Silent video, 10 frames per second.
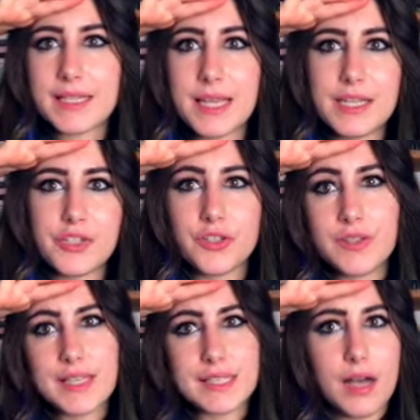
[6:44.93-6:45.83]
into
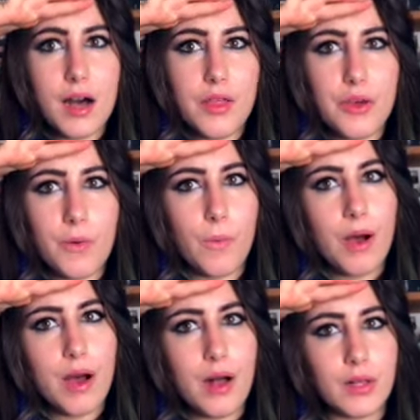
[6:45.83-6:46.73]
this other
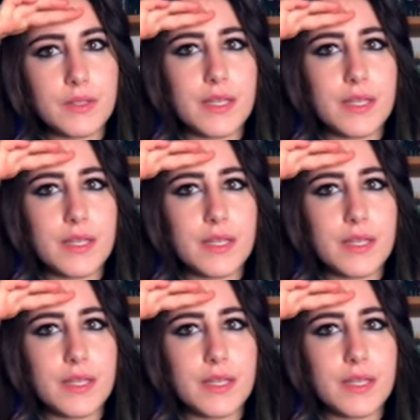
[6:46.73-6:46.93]
world.